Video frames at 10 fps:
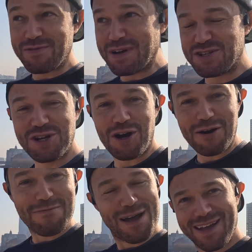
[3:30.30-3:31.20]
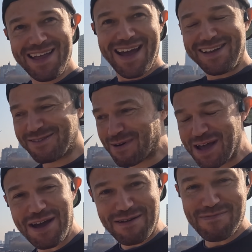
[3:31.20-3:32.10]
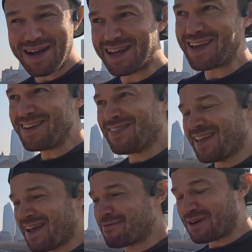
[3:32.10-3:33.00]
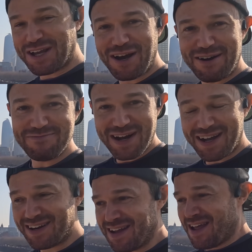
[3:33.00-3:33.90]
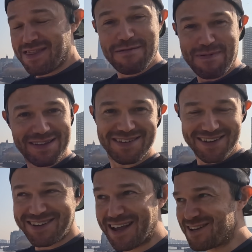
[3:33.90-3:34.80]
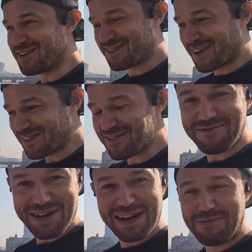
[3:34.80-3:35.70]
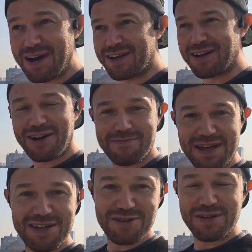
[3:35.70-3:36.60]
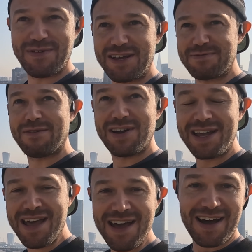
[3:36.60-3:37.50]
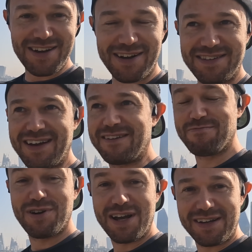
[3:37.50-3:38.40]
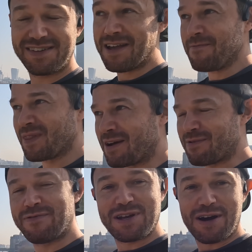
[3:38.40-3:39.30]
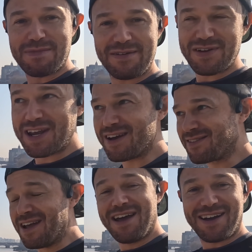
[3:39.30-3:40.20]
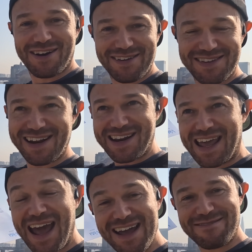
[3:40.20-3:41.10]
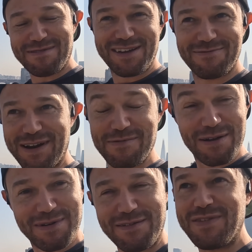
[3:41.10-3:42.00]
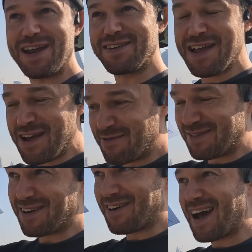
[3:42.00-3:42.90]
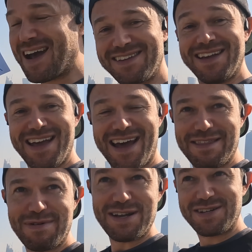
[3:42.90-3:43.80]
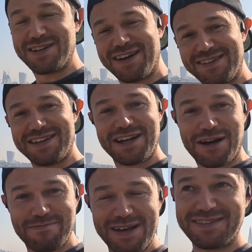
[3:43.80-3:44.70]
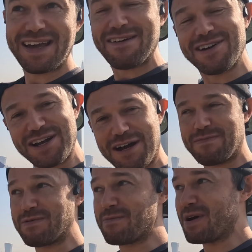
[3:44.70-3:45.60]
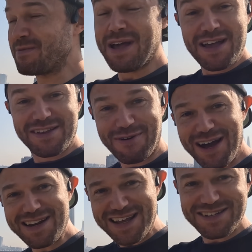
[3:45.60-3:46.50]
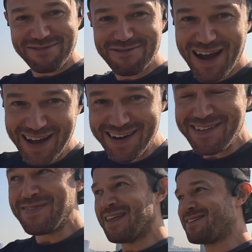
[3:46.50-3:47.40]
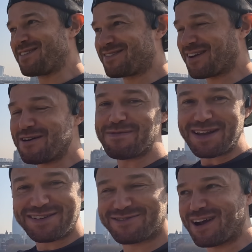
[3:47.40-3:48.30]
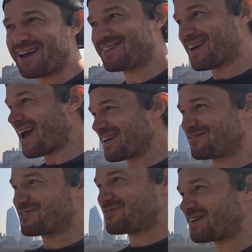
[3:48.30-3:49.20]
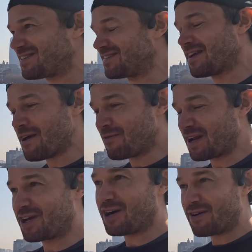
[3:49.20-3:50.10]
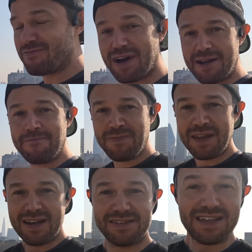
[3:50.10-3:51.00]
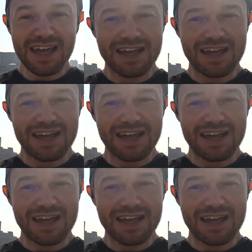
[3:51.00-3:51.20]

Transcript: my job, and it's the way I earn money, and when I can't run, the business just doesn't really work. I can't make YouTube videos about running, I can't test products, and if we can't make videos, I can't sell any hats, because when I upload videos, we sell hats and the merchandise, and I can't pay Sarah, and I can't pay my mum, so I need to run. So there's so many extra stresses when I can't run, is that yeah,